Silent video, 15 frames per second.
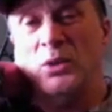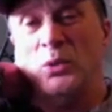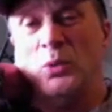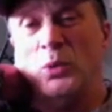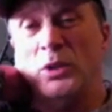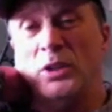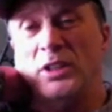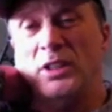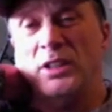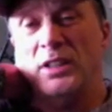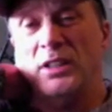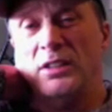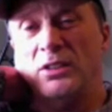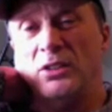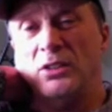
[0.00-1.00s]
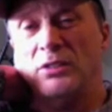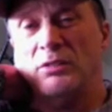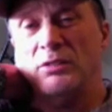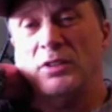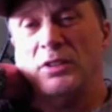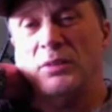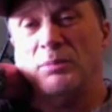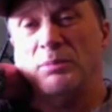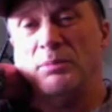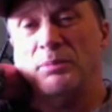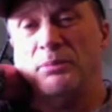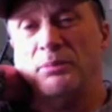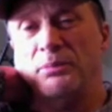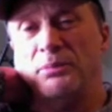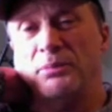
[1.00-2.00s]
where they had a lot of
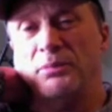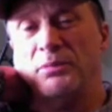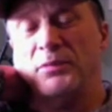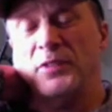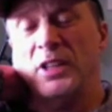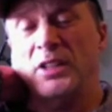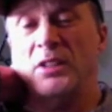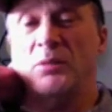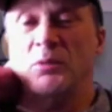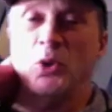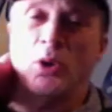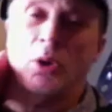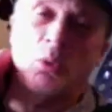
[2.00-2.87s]
they did quite